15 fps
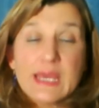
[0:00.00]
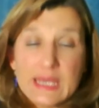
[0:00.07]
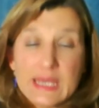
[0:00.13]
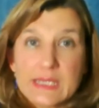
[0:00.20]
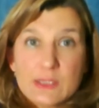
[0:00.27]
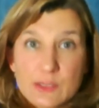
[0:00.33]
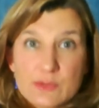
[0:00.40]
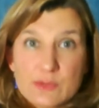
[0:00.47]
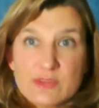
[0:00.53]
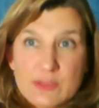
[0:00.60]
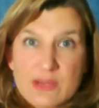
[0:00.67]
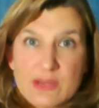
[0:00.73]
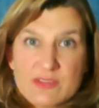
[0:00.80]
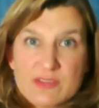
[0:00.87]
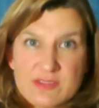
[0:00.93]

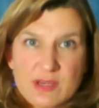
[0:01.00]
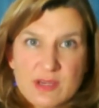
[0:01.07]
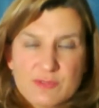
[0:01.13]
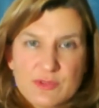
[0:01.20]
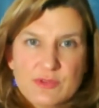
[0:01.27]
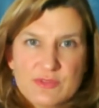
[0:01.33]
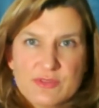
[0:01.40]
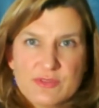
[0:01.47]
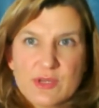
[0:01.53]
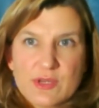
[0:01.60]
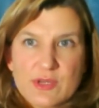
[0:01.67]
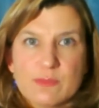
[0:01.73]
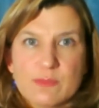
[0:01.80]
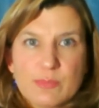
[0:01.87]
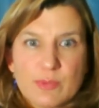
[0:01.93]
including myself to a
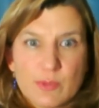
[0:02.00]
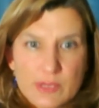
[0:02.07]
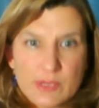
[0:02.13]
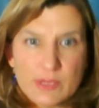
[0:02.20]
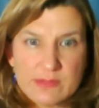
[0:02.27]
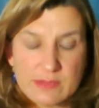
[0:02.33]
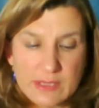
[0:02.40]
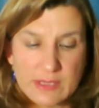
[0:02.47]
certain point.